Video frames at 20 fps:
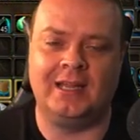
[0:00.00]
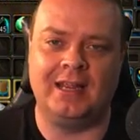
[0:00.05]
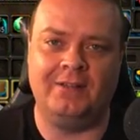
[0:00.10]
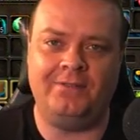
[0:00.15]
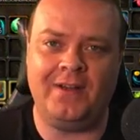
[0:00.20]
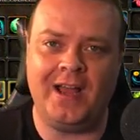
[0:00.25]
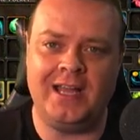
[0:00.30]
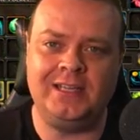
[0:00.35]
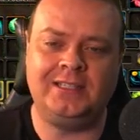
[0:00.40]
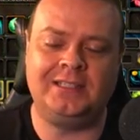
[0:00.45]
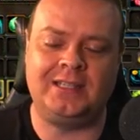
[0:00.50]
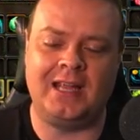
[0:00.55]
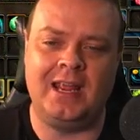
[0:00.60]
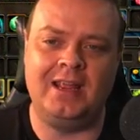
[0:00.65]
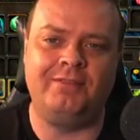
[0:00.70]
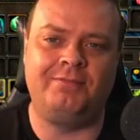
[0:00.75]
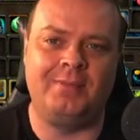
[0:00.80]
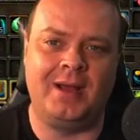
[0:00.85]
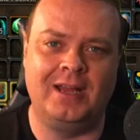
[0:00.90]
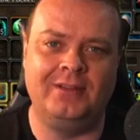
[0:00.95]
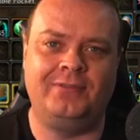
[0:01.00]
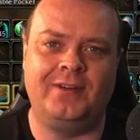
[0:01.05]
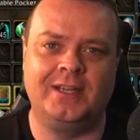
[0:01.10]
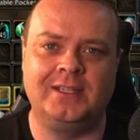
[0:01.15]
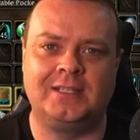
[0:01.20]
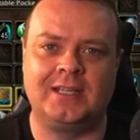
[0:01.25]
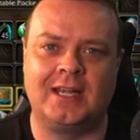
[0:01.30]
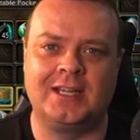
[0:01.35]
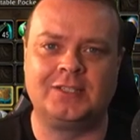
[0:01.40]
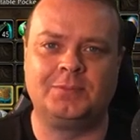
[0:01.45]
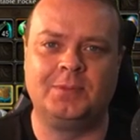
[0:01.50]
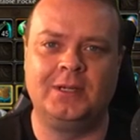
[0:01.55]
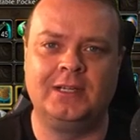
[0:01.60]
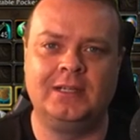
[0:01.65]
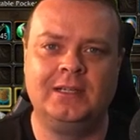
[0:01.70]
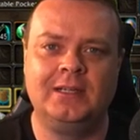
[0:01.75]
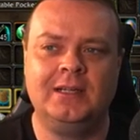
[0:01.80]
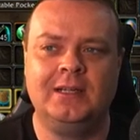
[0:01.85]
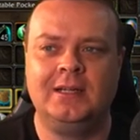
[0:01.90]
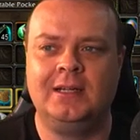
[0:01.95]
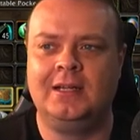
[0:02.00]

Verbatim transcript: Like if I save my Phantasma